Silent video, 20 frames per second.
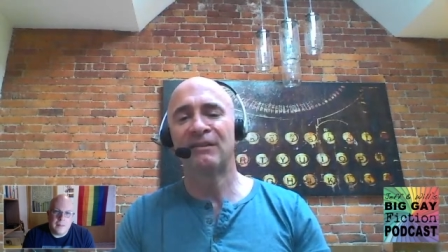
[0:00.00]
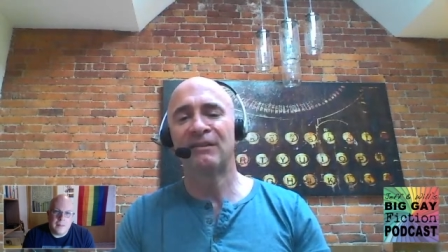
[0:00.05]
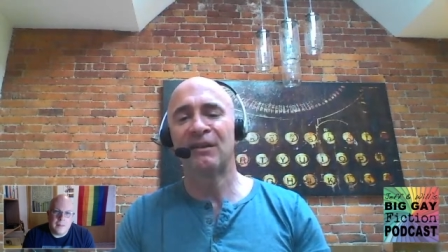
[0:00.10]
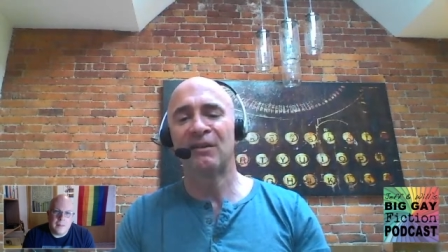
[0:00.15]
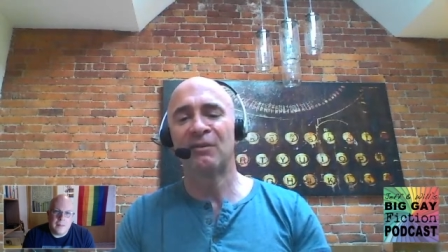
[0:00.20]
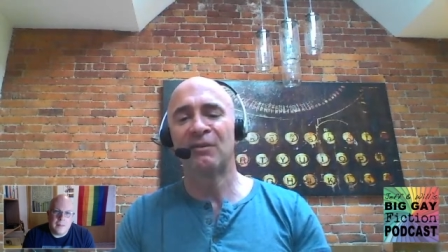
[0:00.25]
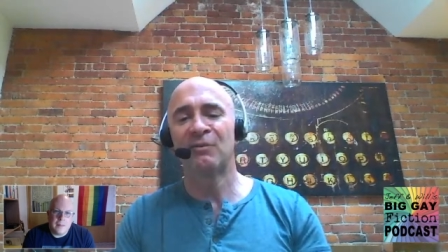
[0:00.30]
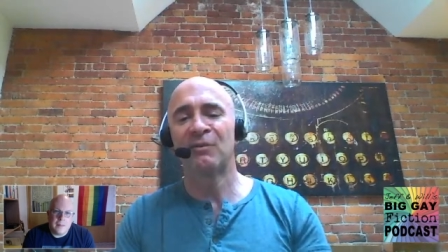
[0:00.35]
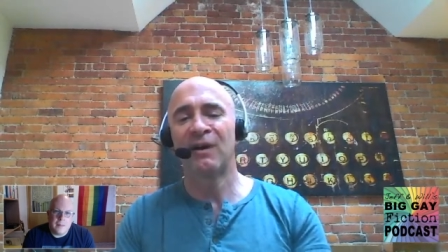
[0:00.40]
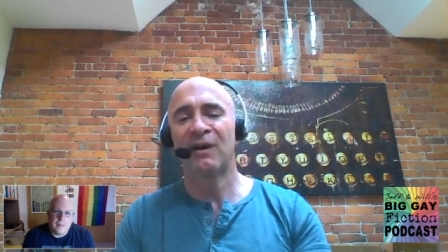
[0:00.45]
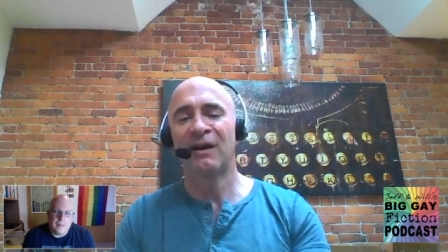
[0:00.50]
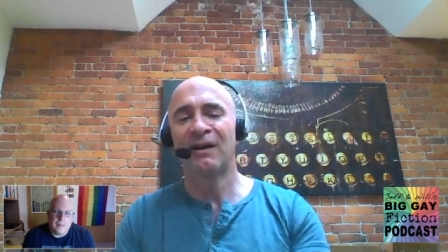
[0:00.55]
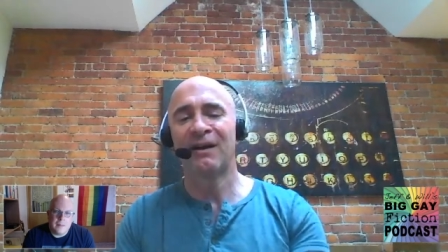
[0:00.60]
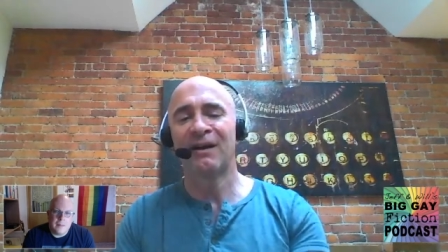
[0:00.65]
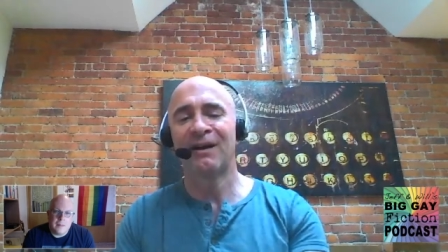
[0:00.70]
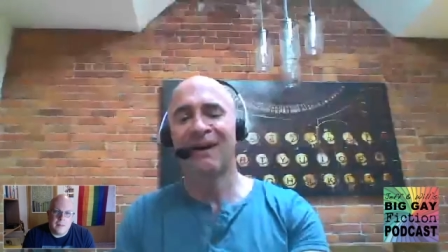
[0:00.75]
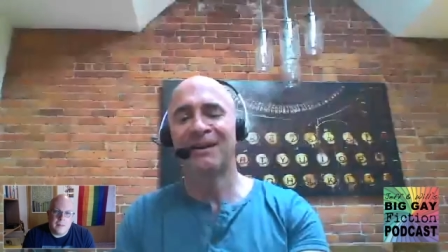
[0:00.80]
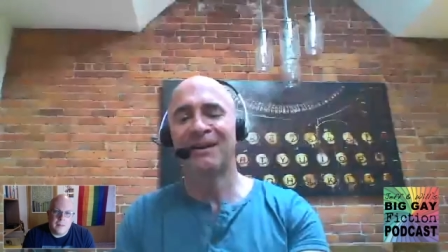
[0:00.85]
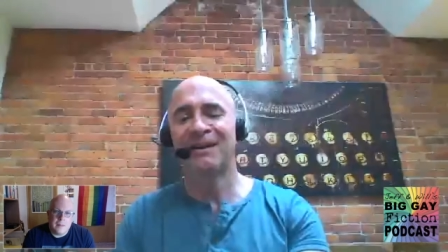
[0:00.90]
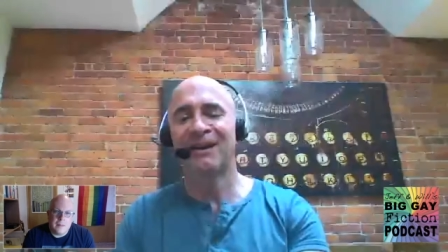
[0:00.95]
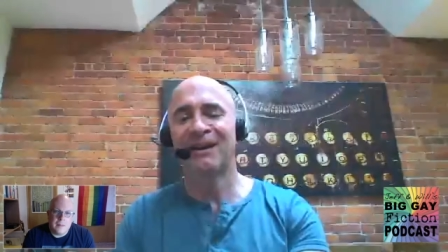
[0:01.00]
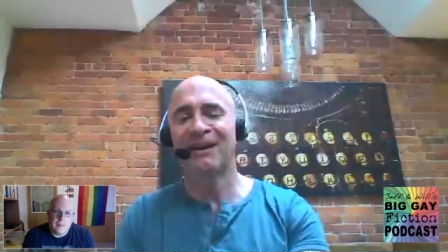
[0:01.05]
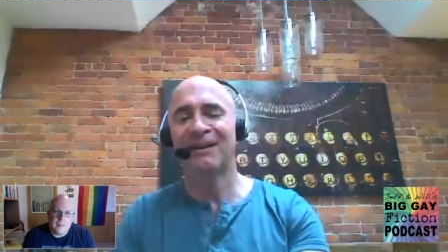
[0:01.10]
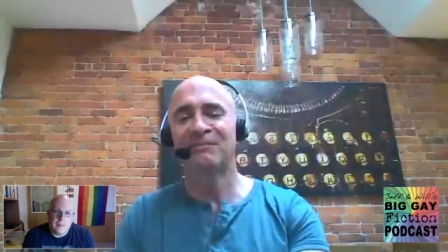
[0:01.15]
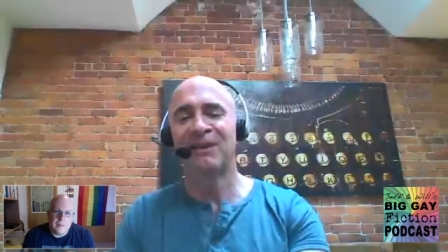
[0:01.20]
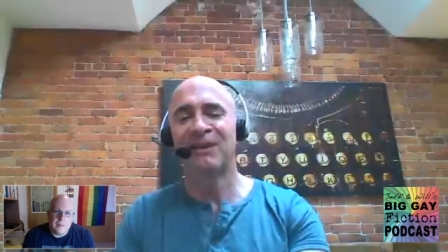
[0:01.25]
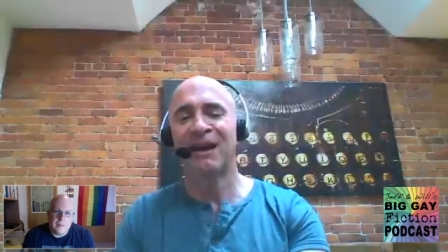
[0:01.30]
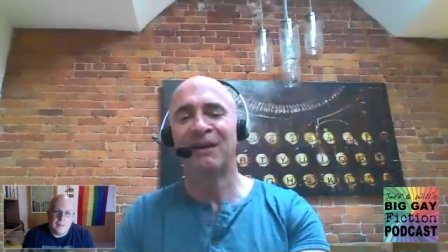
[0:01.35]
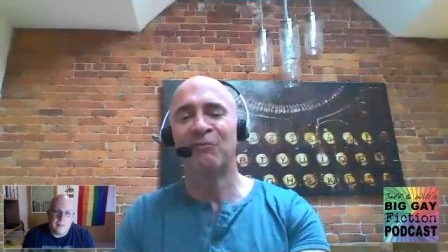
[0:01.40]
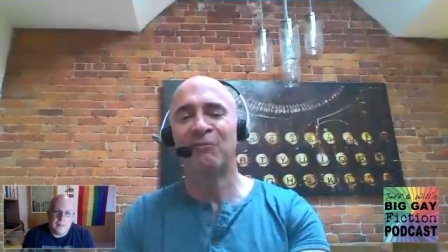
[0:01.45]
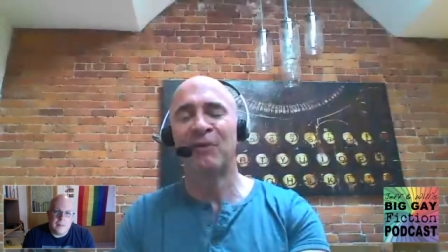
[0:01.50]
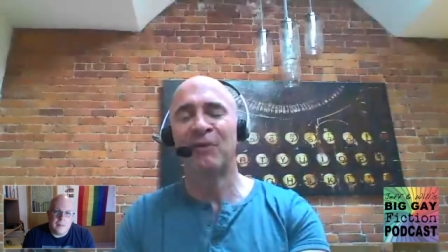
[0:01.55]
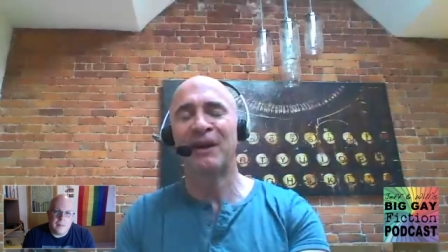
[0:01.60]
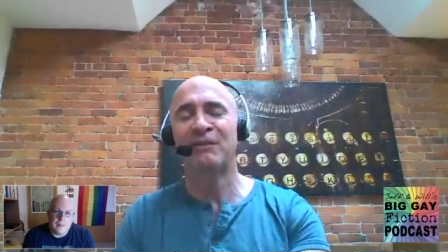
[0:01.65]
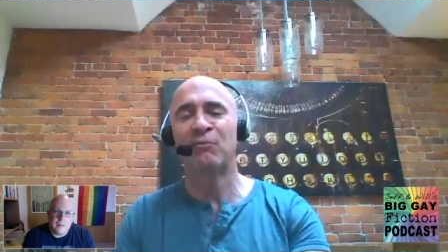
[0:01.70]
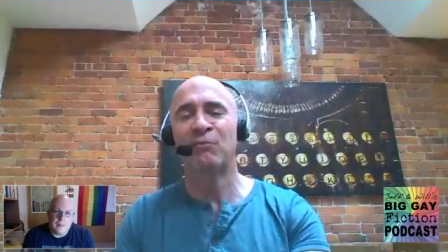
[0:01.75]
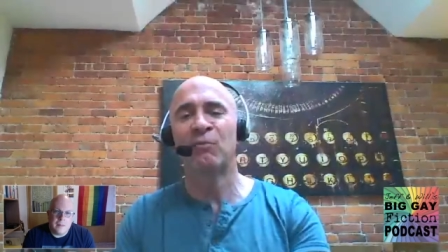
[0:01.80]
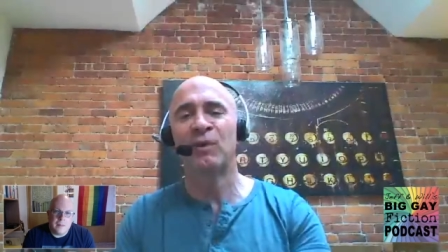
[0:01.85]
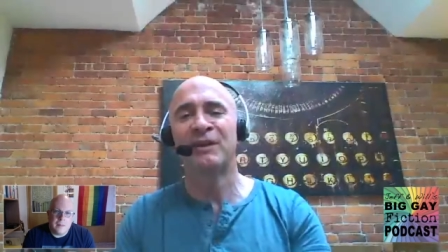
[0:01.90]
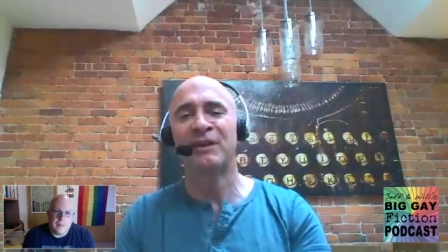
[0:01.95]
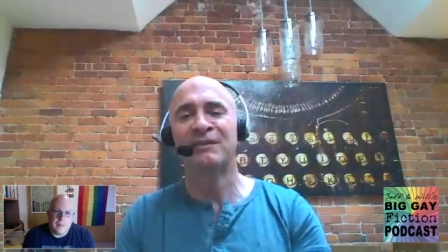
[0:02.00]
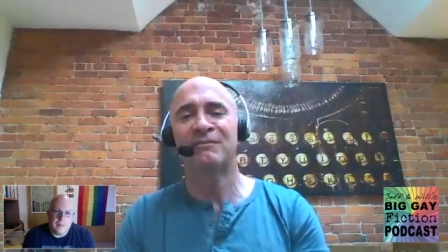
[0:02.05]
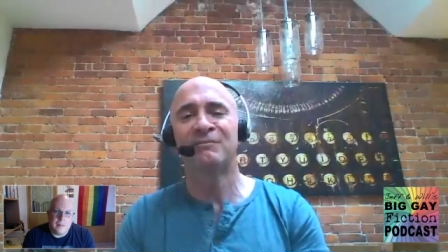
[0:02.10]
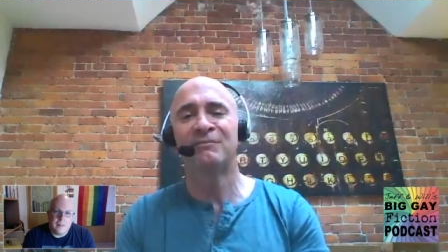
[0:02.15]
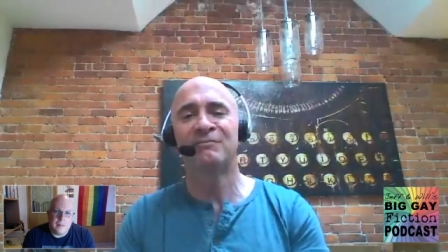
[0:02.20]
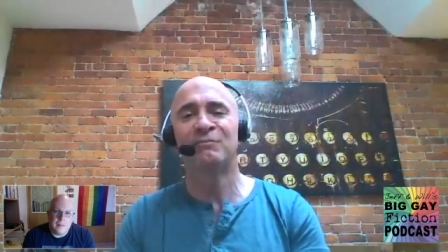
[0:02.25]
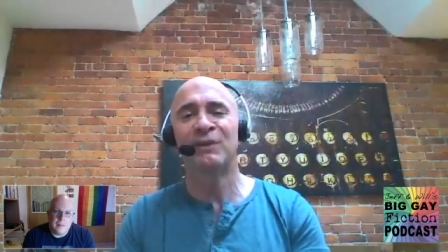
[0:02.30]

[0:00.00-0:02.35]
So I write what